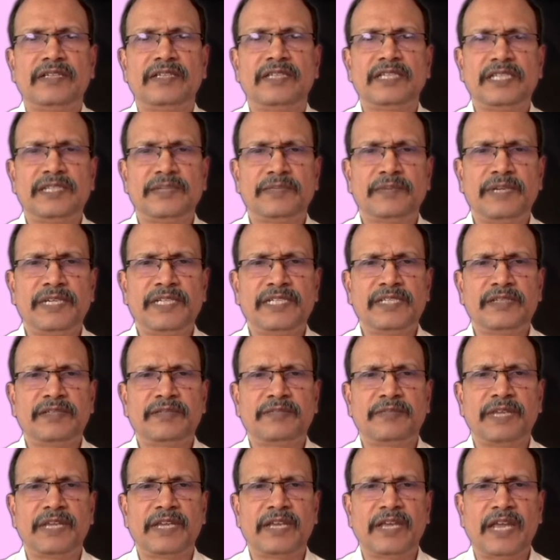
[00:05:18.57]
these patients
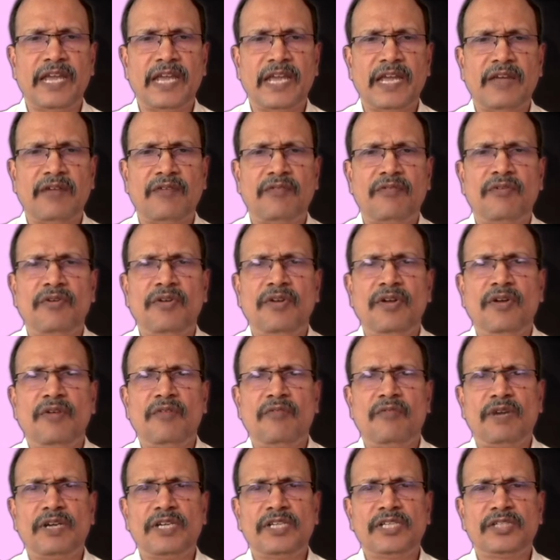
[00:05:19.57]
may have
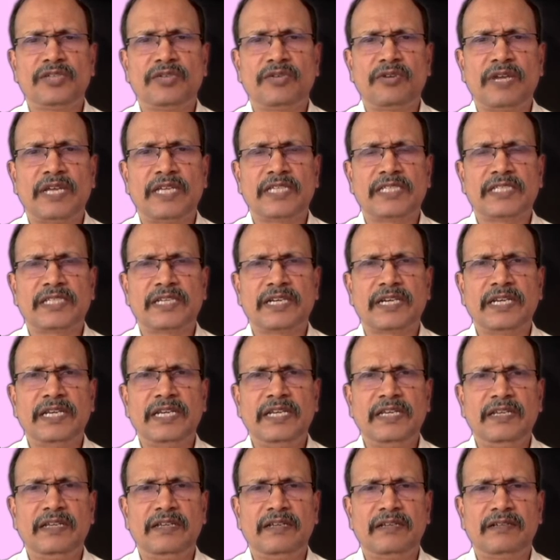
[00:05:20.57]
what is known as
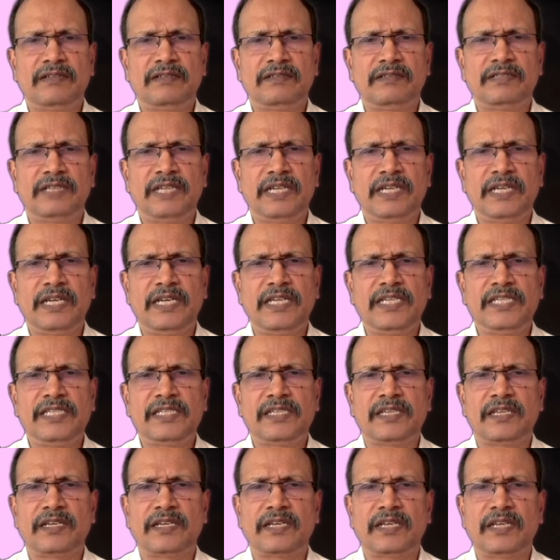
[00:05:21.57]

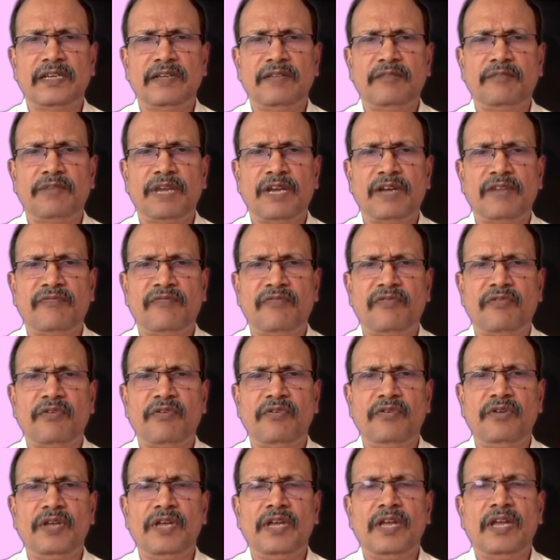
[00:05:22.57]
decreased renal blood flow